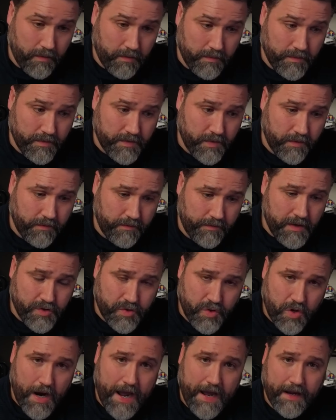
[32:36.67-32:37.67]
sort of
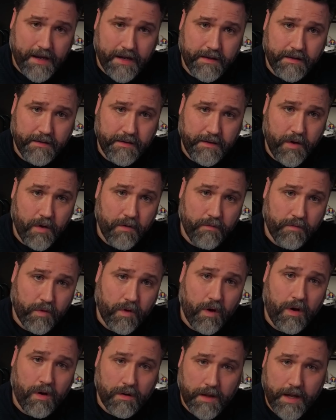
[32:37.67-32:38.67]
track the
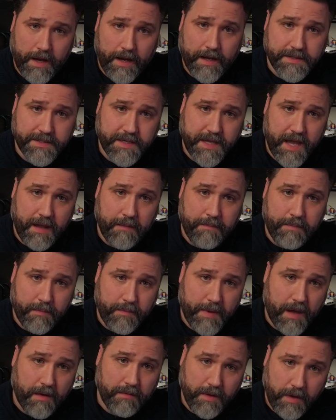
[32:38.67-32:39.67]
overall landscape
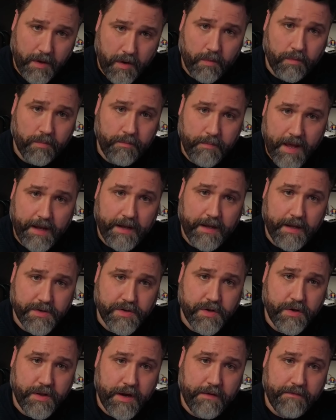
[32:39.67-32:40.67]
about, making
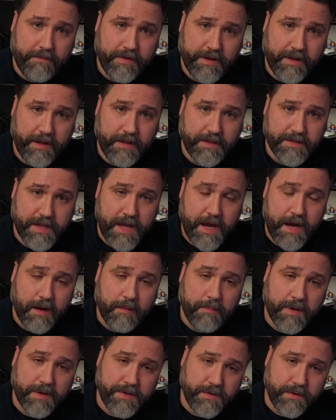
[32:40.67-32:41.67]
sure that everything's there,
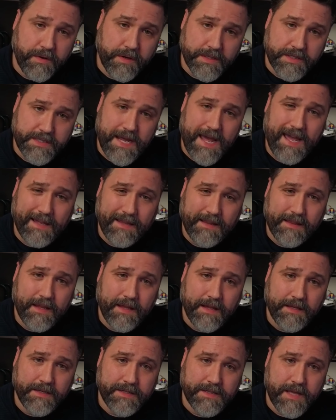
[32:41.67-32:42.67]
but you can tag
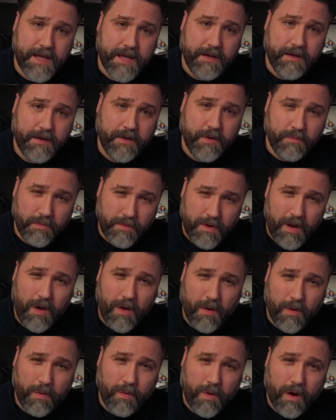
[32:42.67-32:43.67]
things that
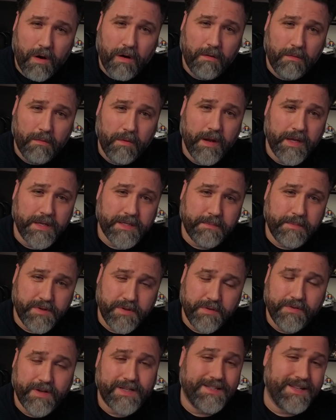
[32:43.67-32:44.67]
are a risk,
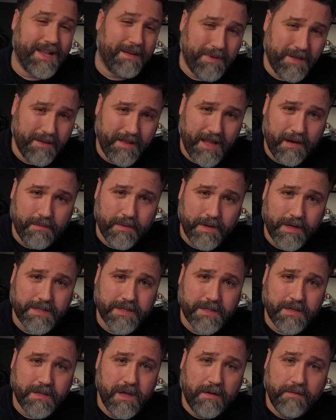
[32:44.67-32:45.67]
but you've accepted that
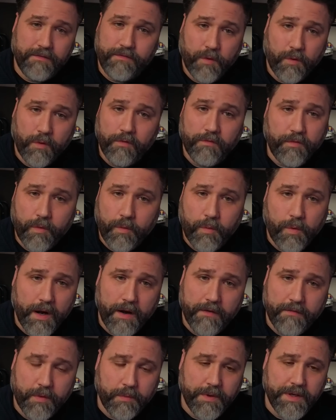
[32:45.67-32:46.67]
risk for
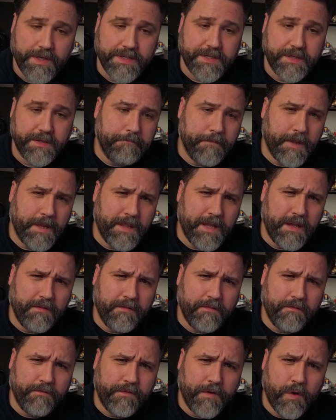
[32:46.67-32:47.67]
whatever reason. I
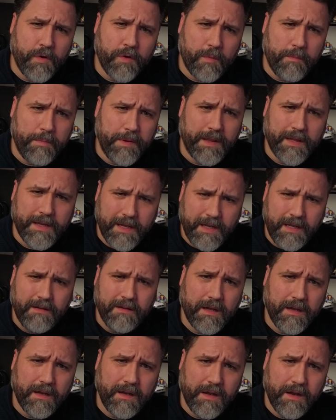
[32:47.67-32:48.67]
think
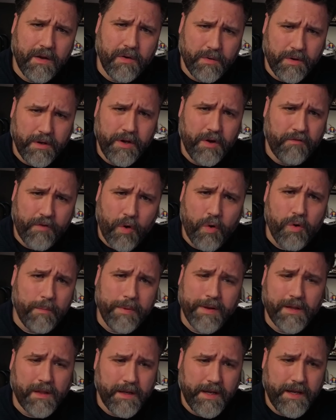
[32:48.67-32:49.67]
vulnerability, your
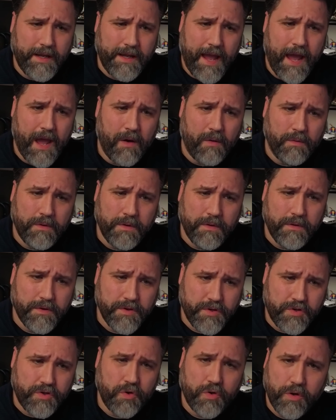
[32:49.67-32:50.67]
vulnerability count
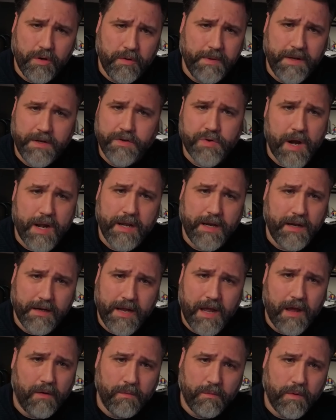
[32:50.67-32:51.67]
should be trending
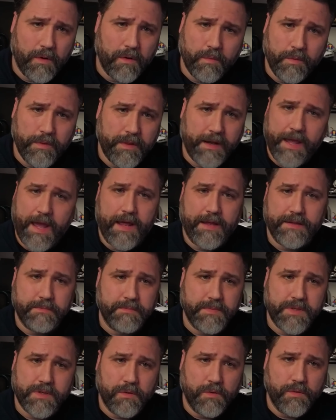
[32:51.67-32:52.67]
downward with a
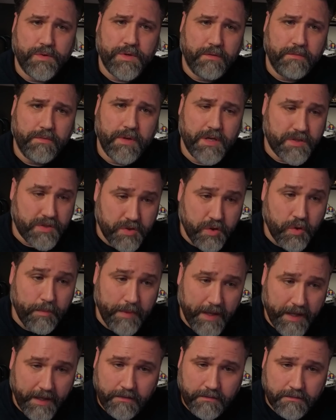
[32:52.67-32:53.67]
CAASM solution,
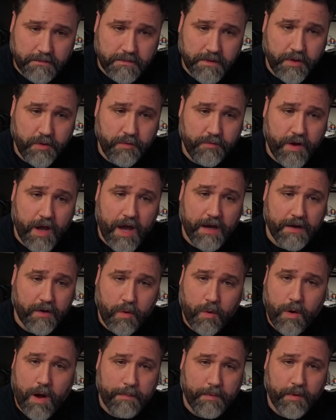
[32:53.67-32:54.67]
assuming you've got
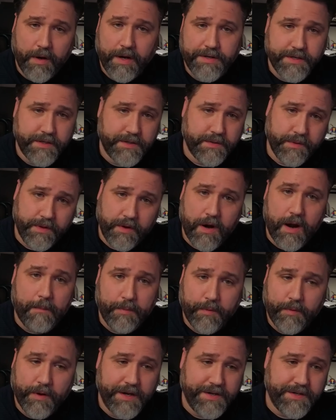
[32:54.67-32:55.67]
cooperations with your
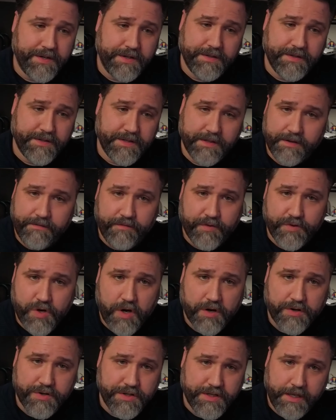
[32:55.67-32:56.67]
operations and
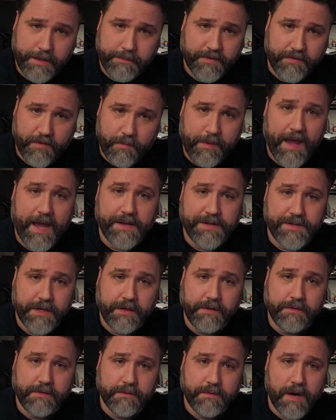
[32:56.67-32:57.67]
infrastructure teams for
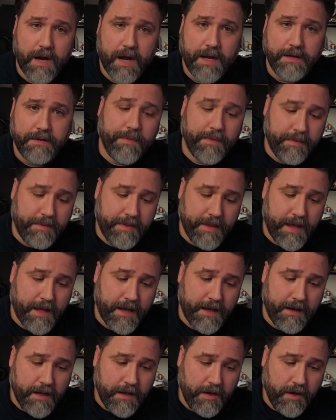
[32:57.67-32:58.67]
patching, right?
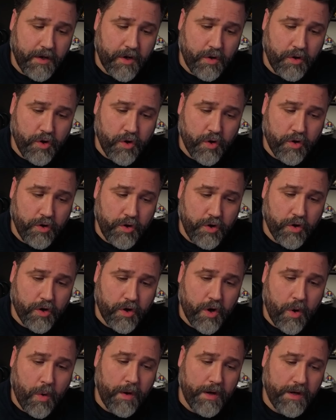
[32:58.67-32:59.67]
That, you're
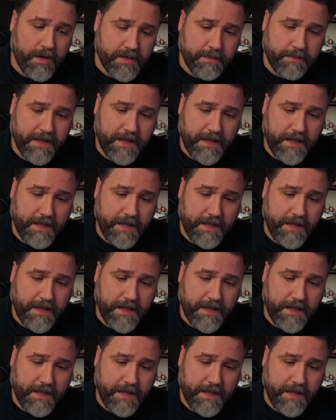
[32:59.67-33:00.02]
going to be